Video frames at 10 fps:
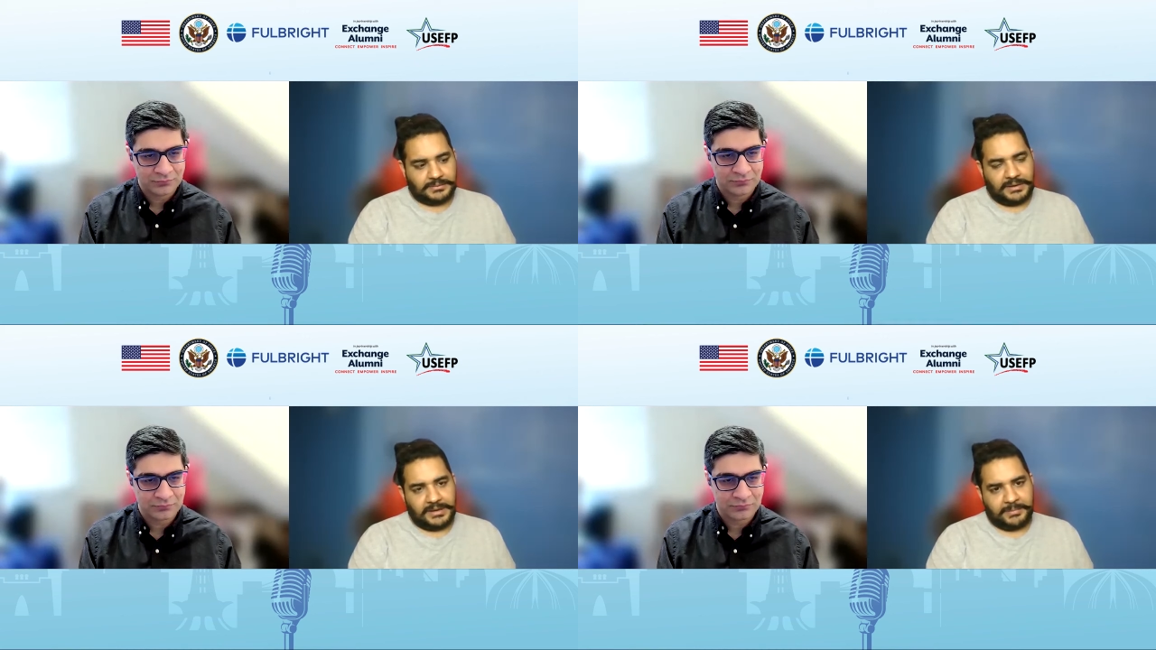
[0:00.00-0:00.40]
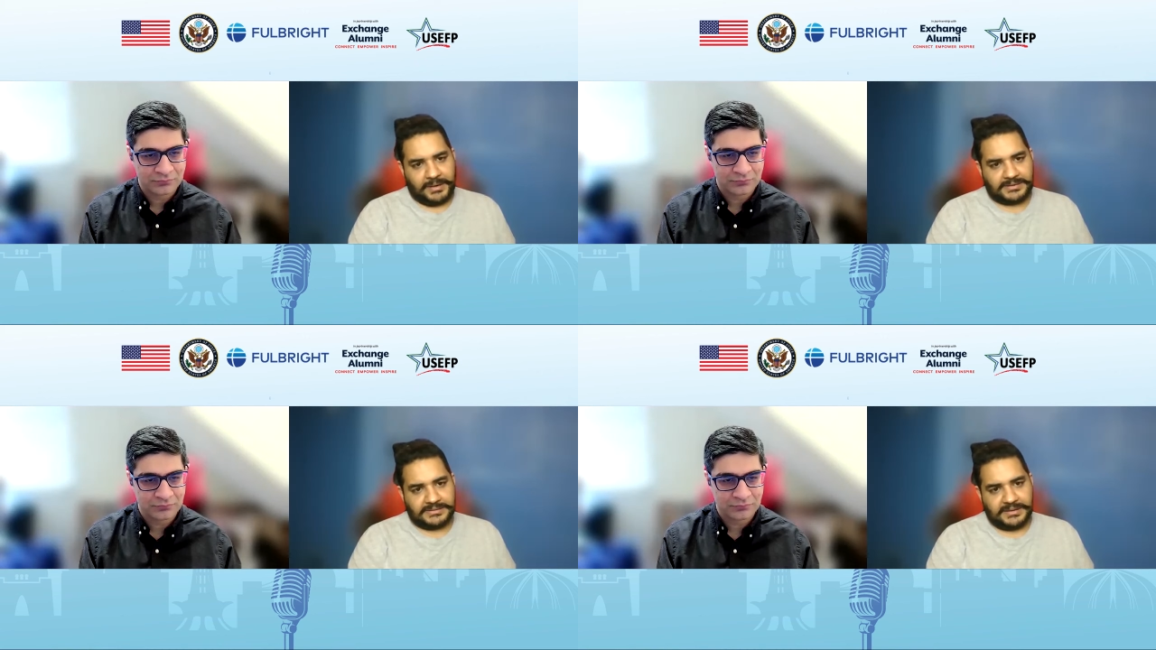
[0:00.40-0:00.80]
Speaker 1: uh, like
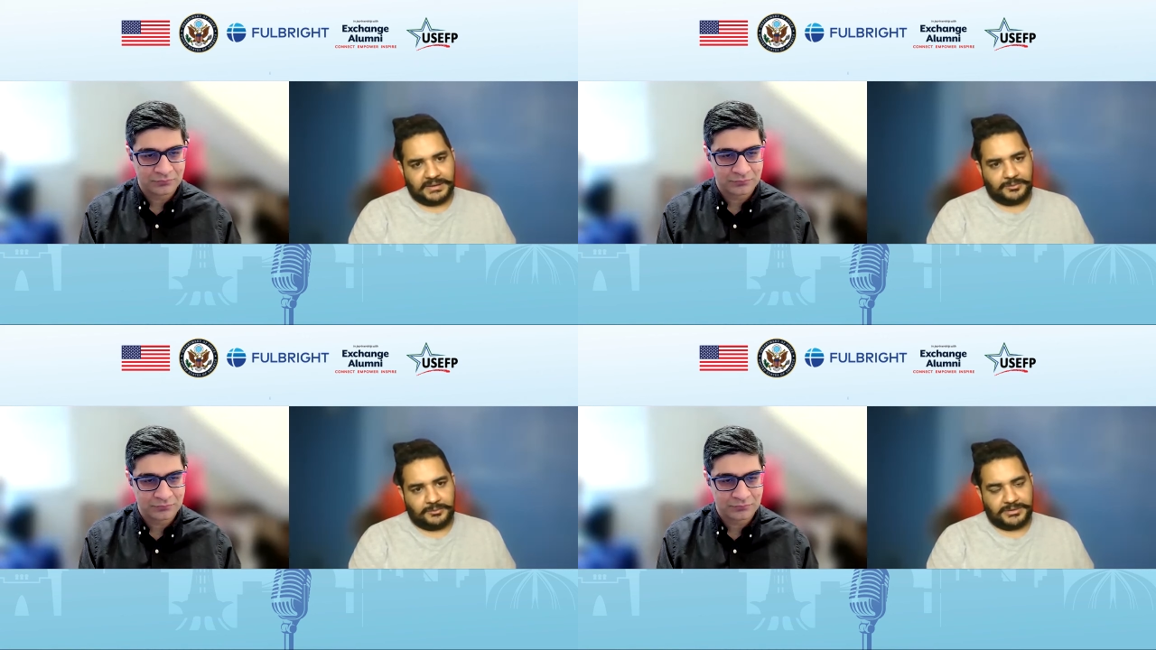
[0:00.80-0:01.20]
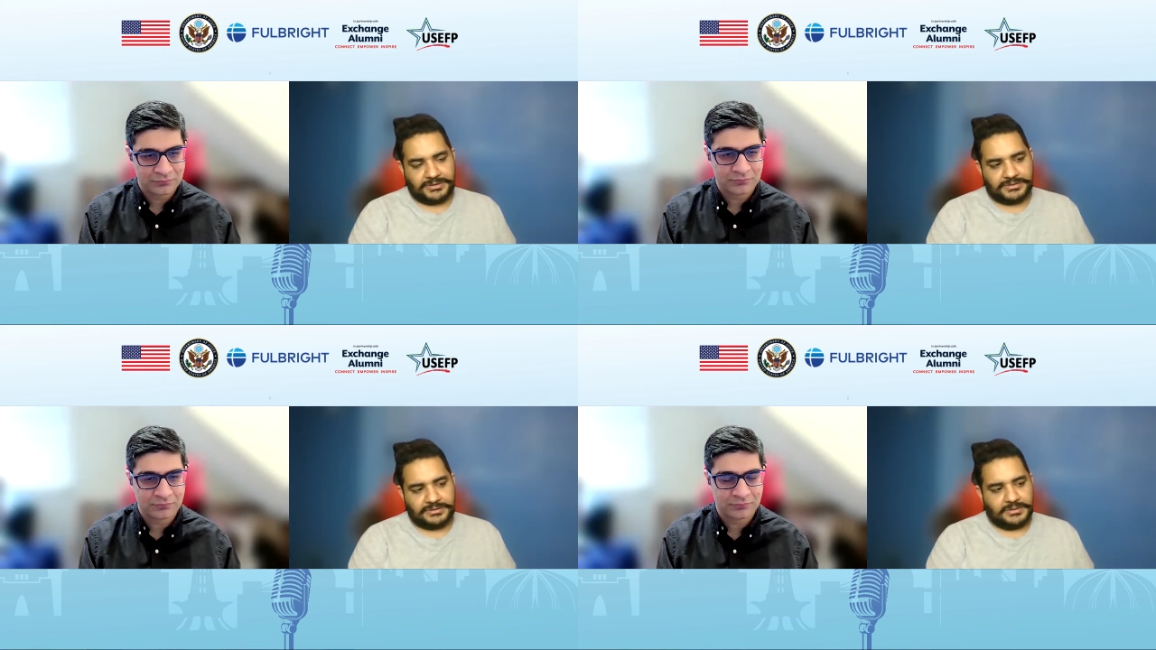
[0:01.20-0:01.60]
Pakistan,
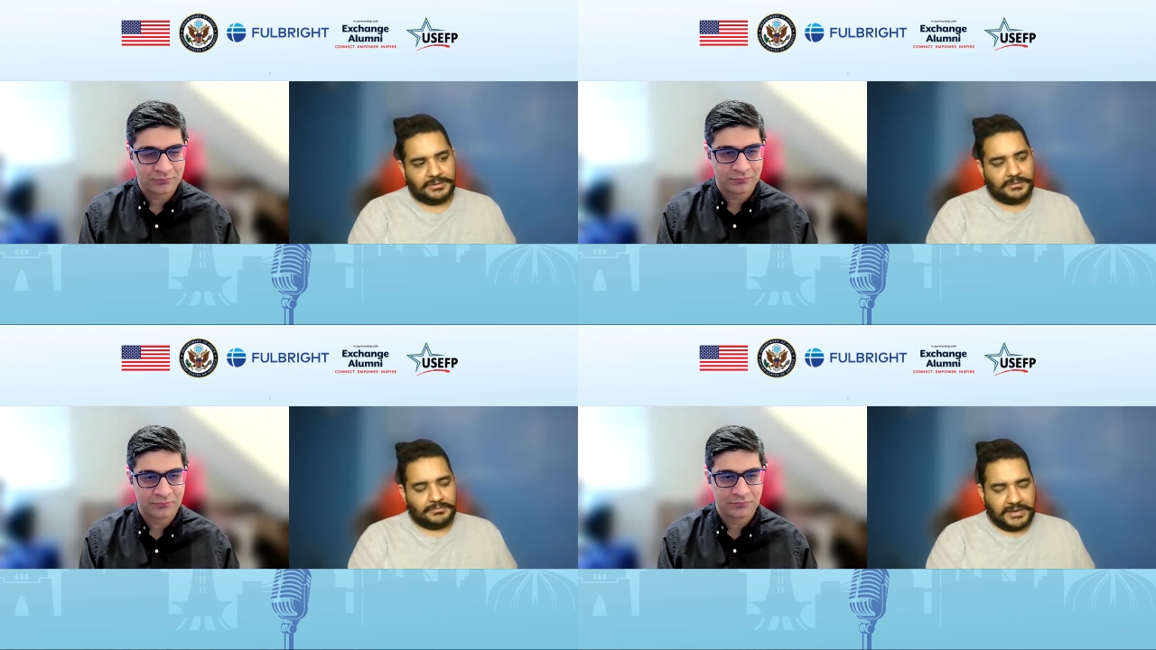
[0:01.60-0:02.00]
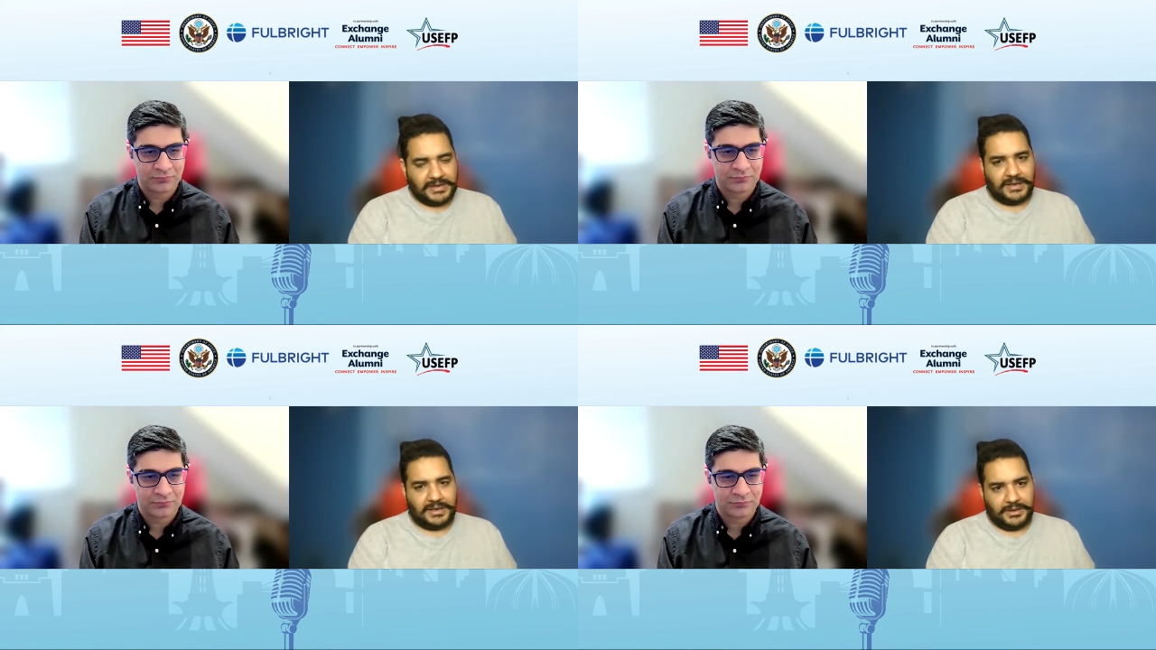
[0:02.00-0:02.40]
which
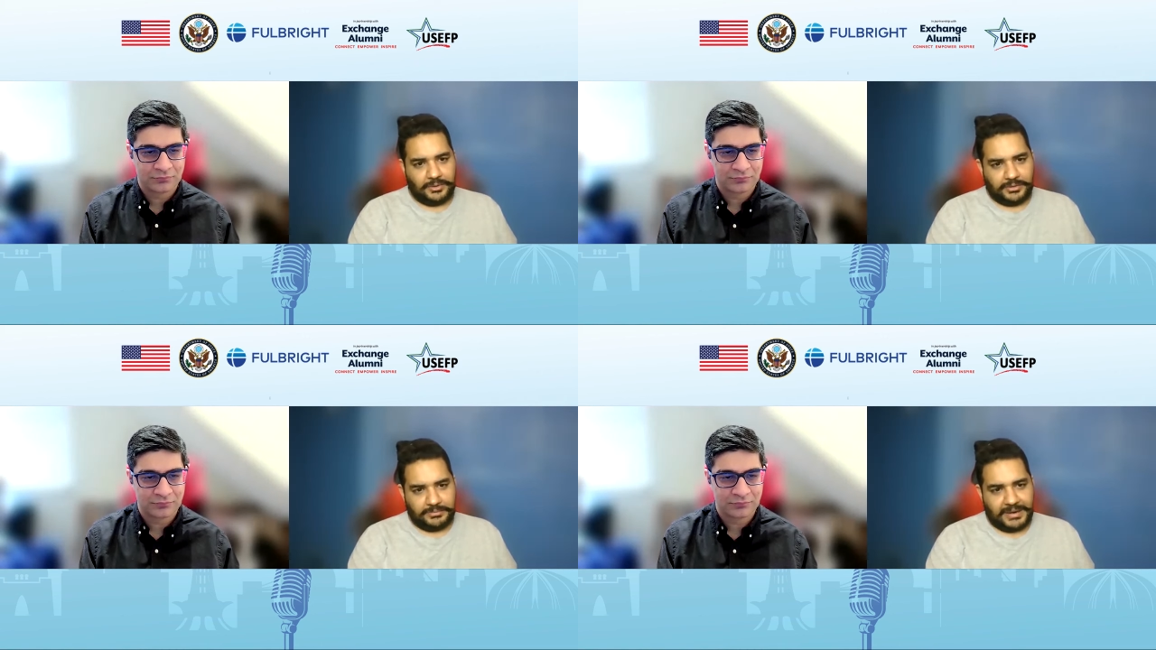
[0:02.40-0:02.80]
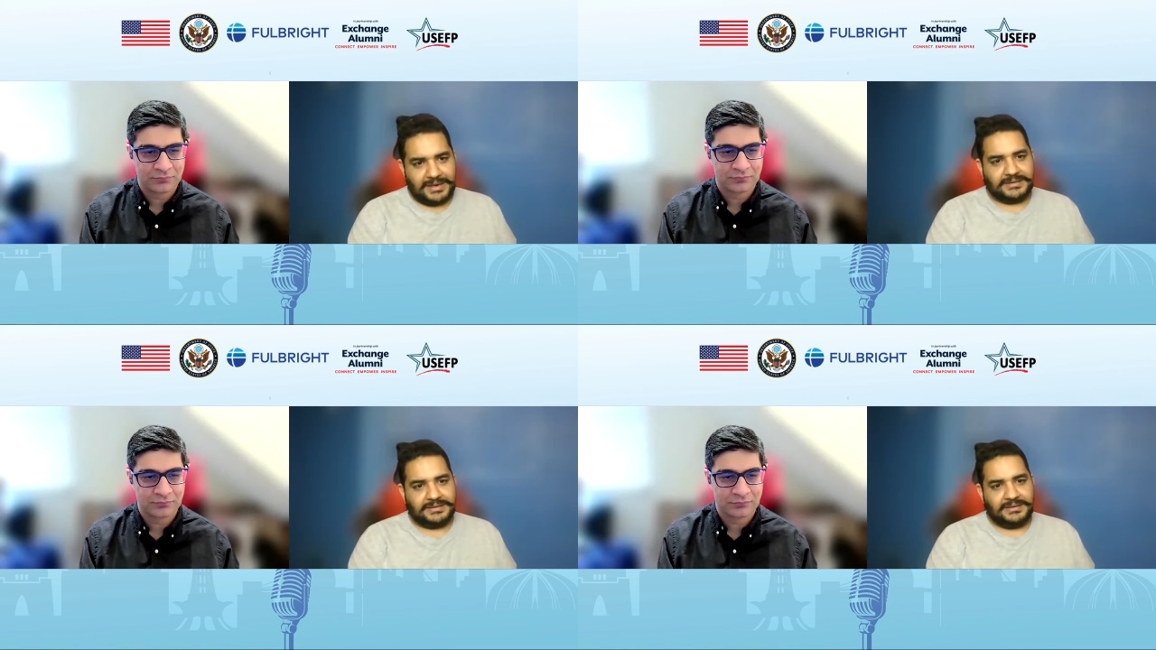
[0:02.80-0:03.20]
AI or
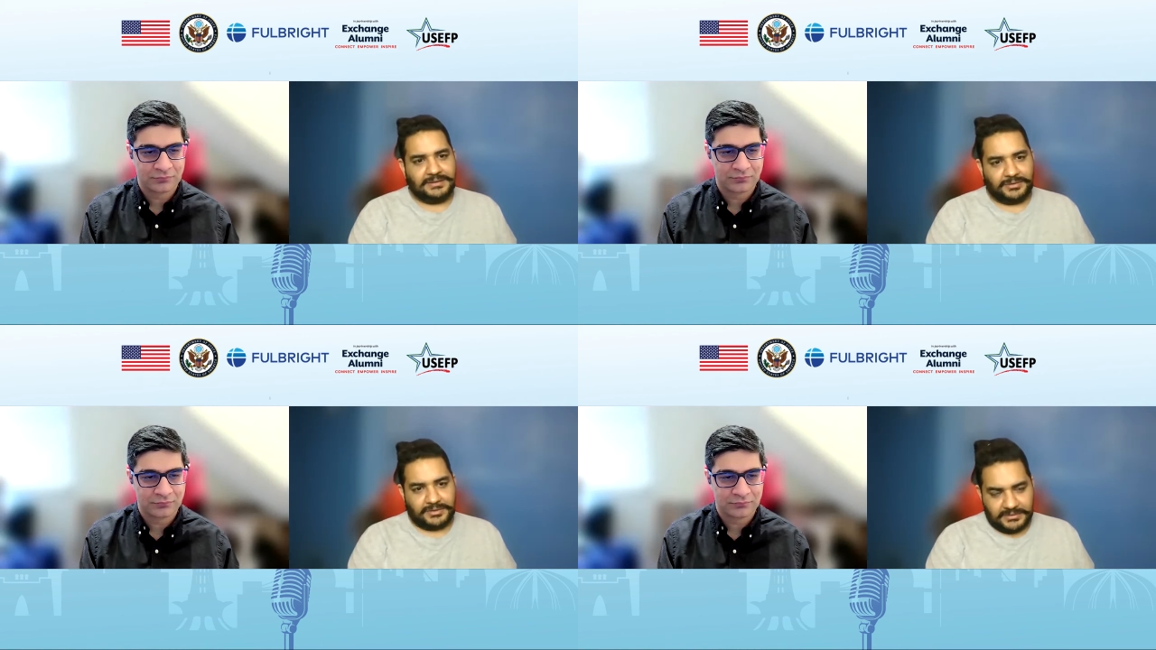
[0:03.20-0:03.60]
IT or